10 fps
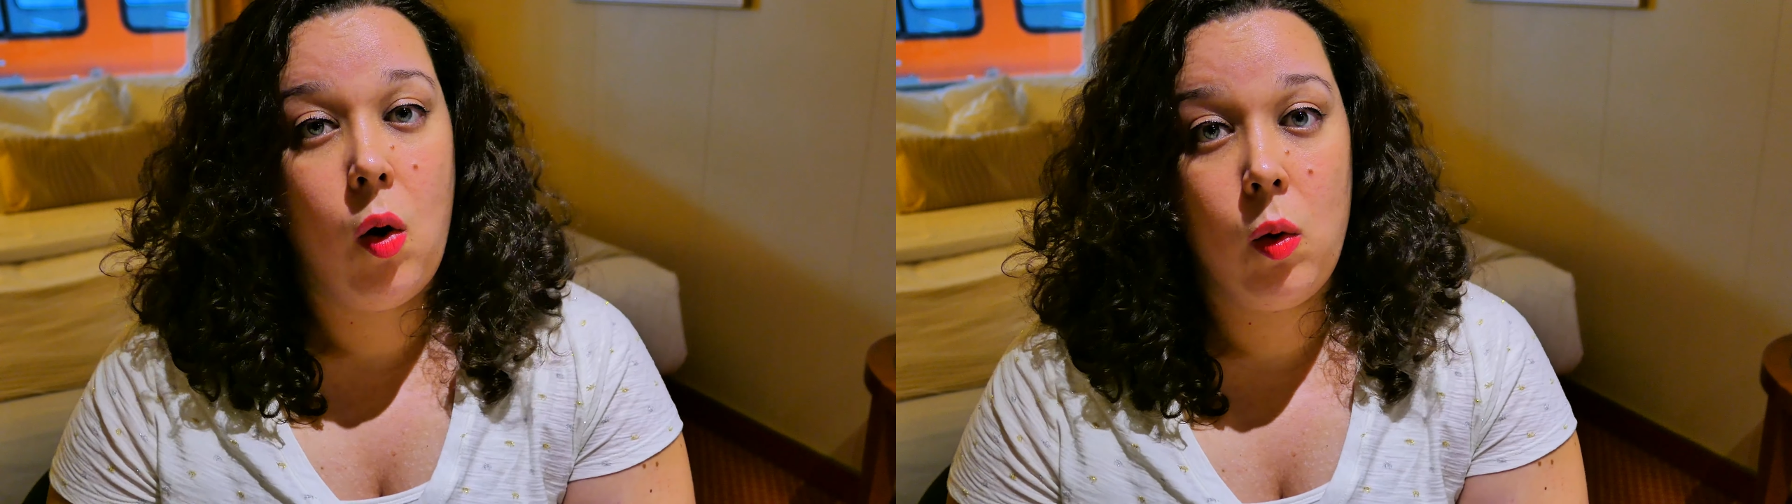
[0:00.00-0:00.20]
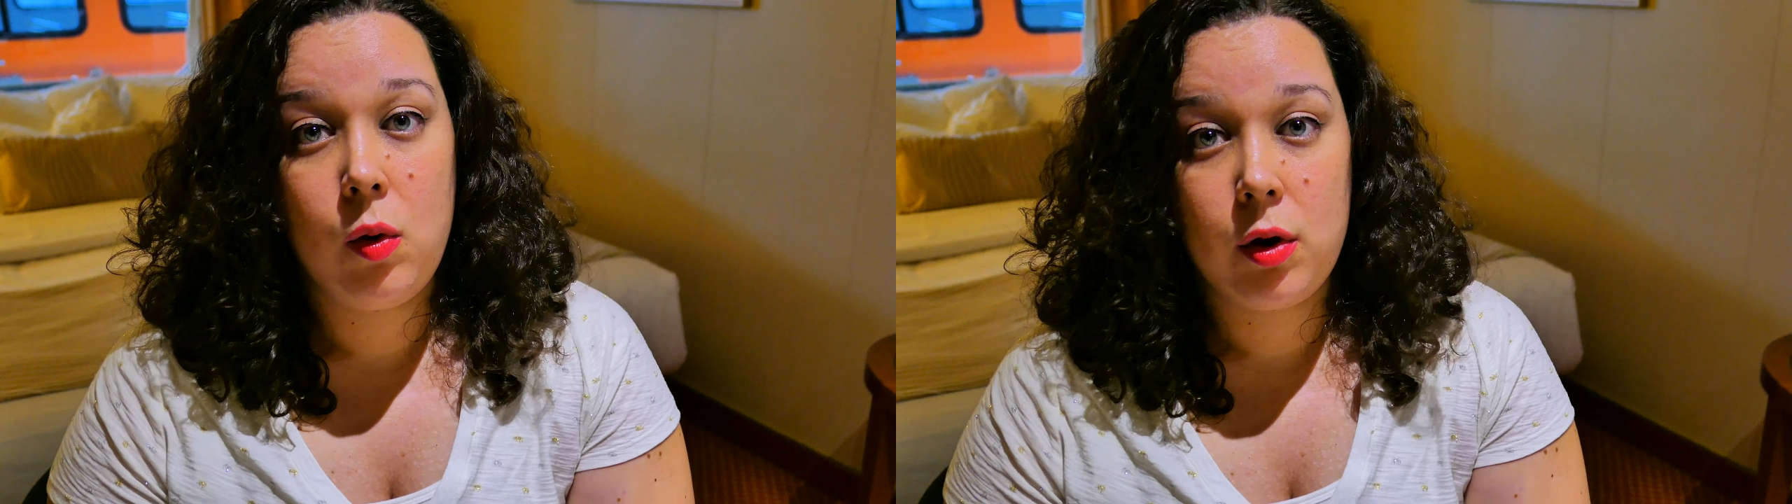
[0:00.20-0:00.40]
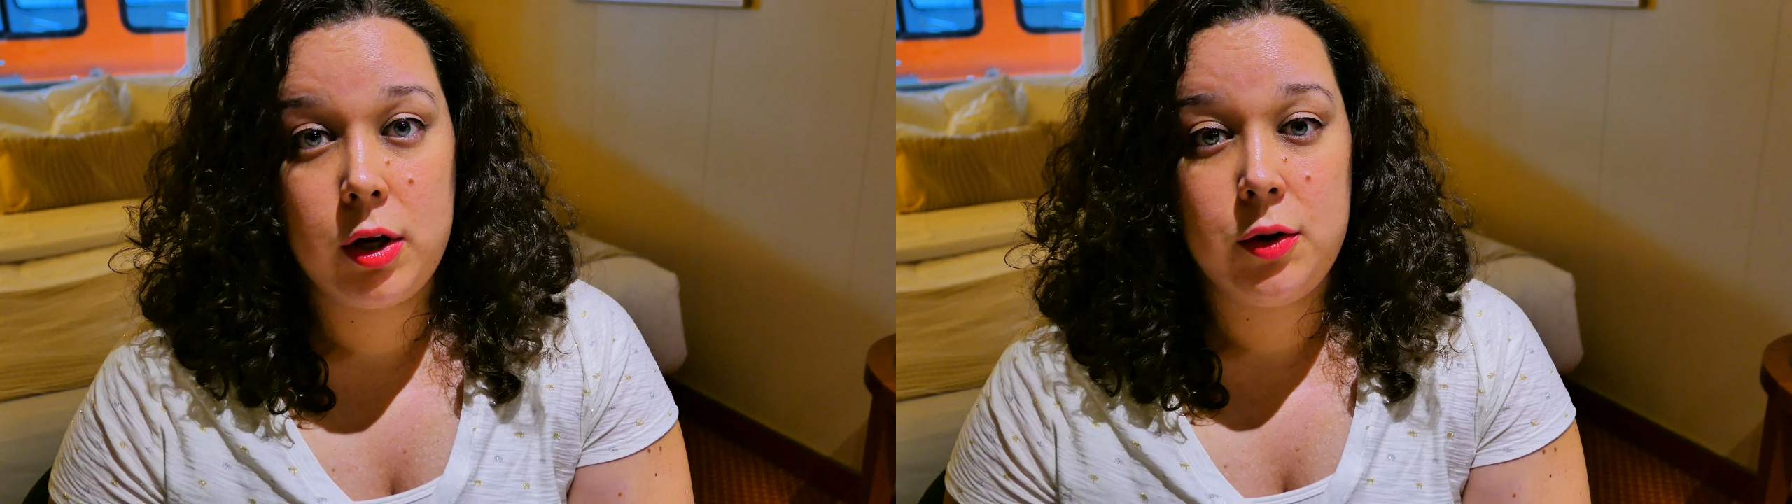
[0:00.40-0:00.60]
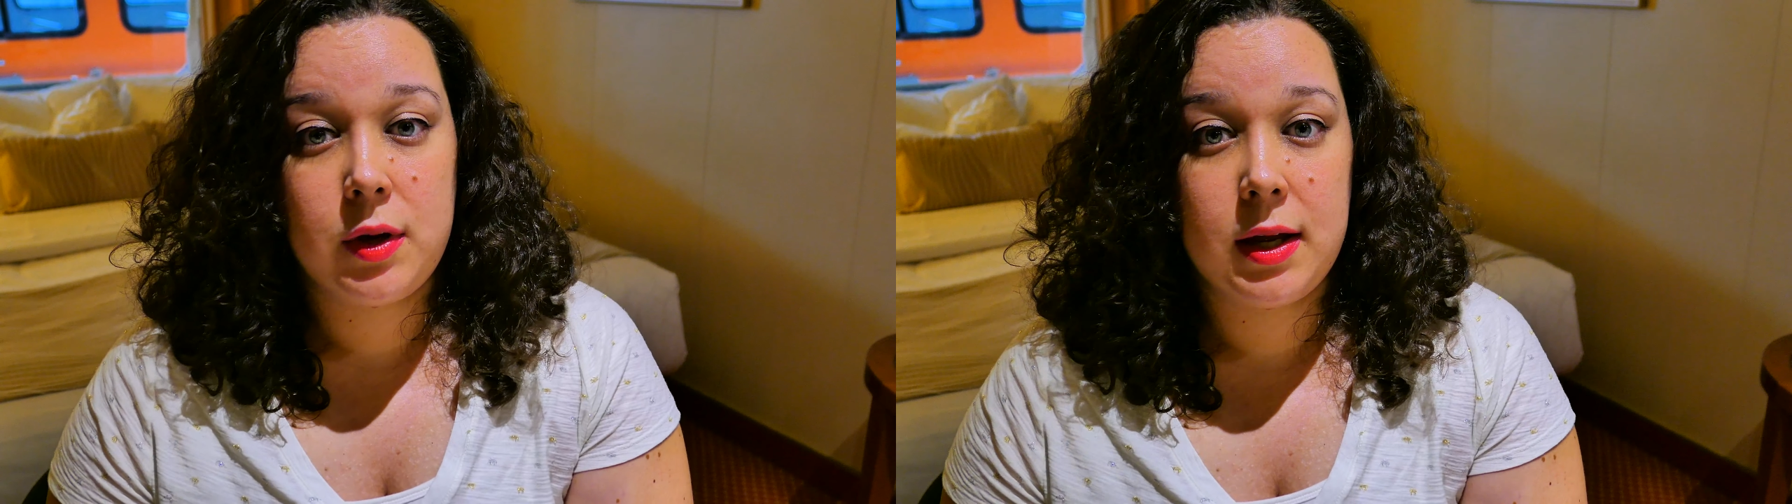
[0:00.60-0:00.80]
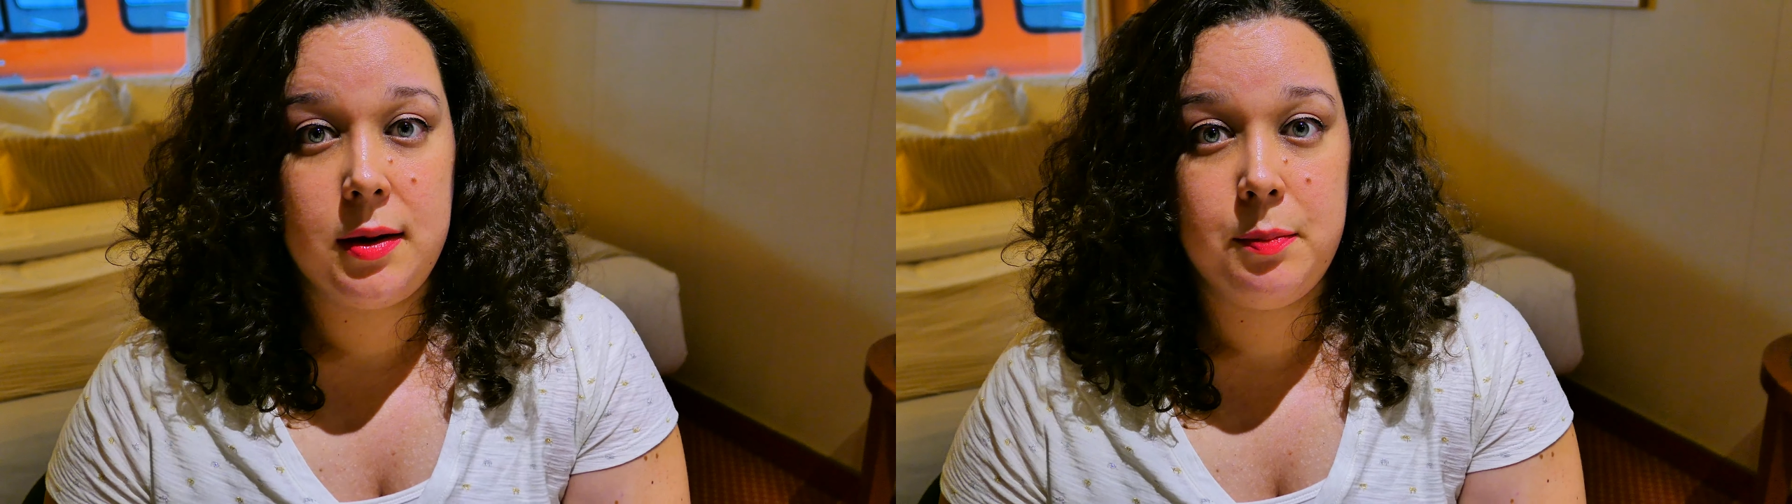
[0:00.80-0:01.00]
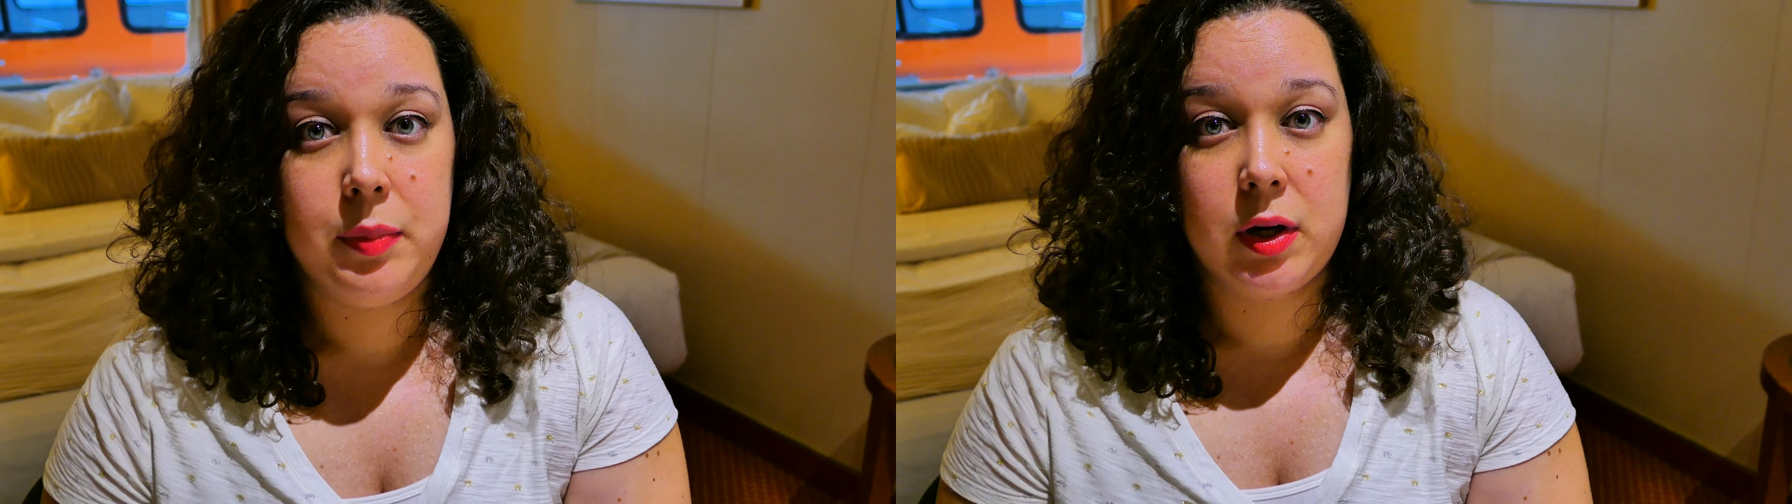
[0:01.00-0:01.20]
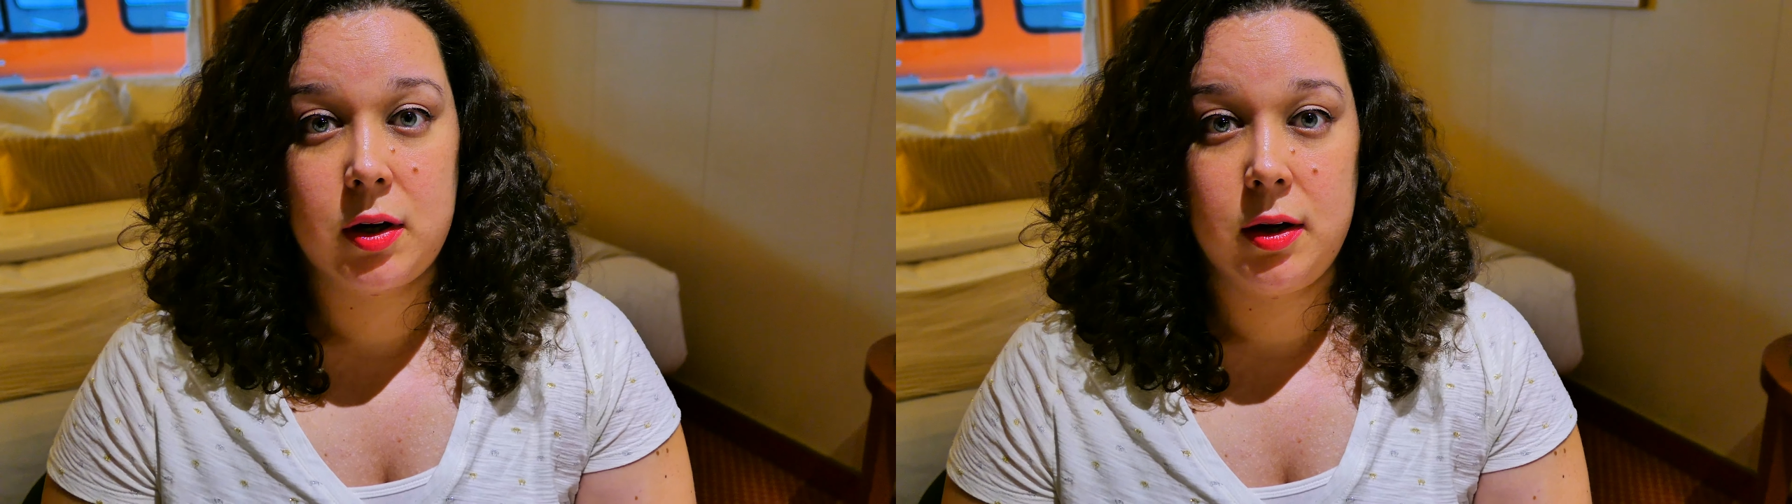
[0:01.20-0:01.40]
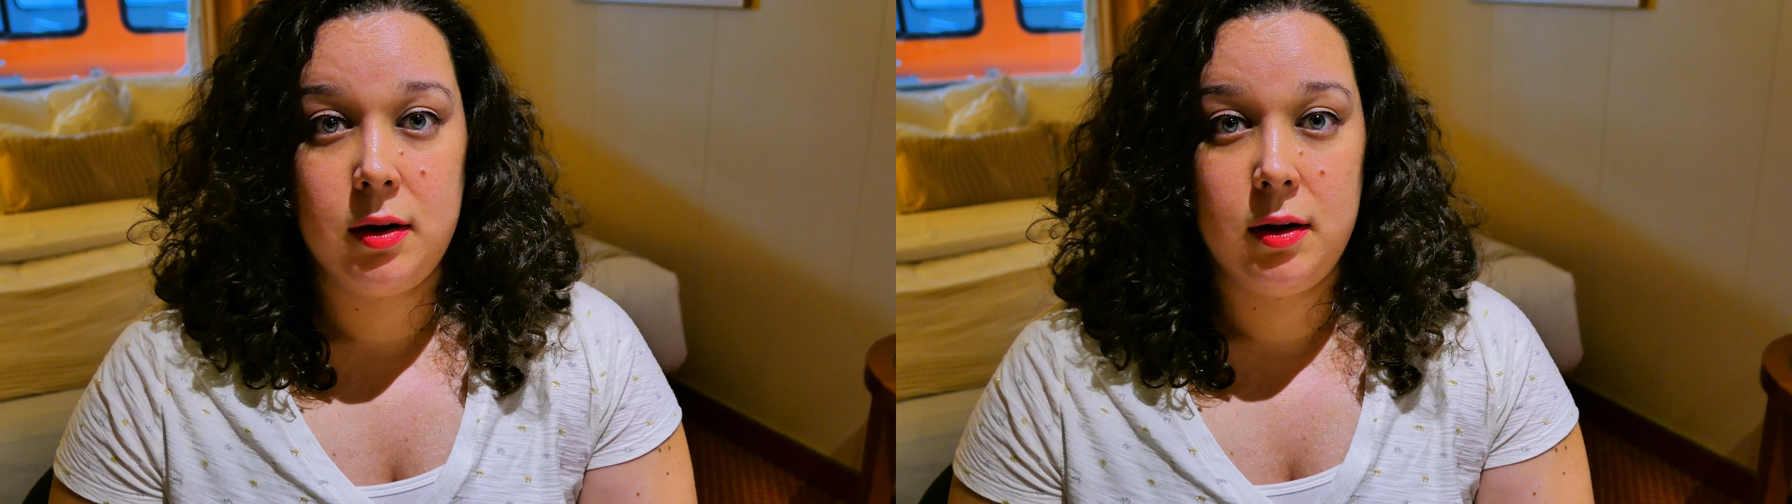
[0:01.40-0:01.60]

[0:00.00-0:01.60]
or you can book